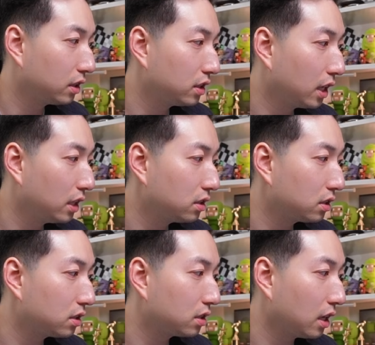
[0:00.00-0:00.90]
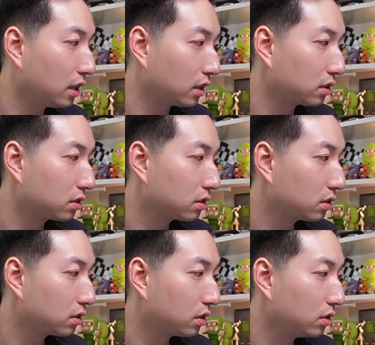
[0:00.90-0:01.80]
can change the settings.
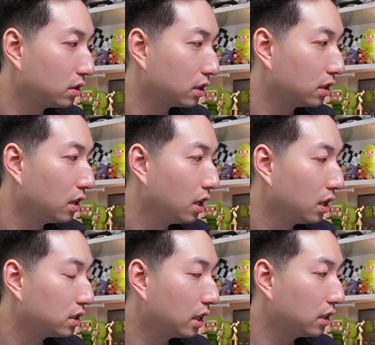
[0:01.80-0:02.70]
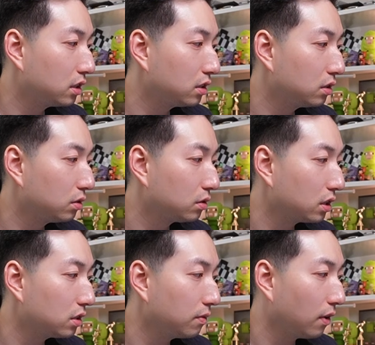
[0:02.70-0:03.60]
So you can change it to
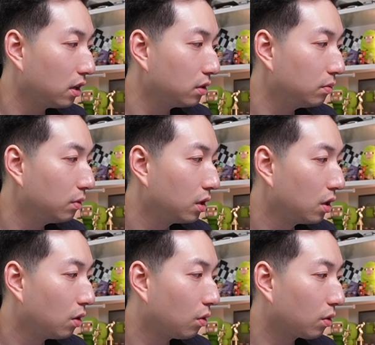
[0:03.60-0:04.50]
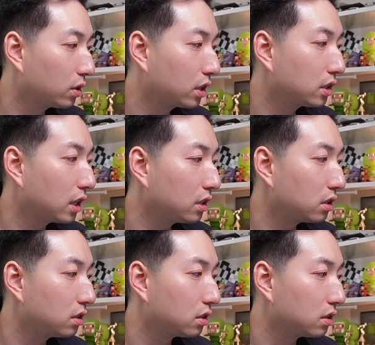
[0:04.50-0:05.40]
system volume, or you can change
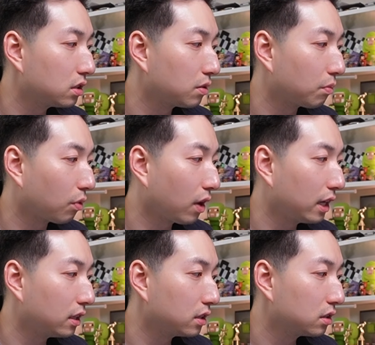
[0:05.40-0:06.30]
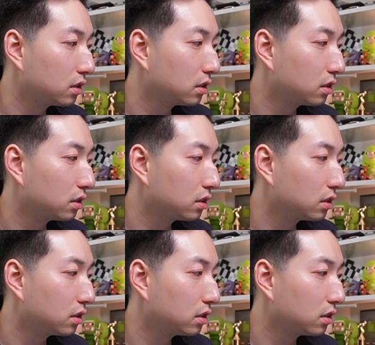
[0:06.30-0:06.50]
it to system brightness.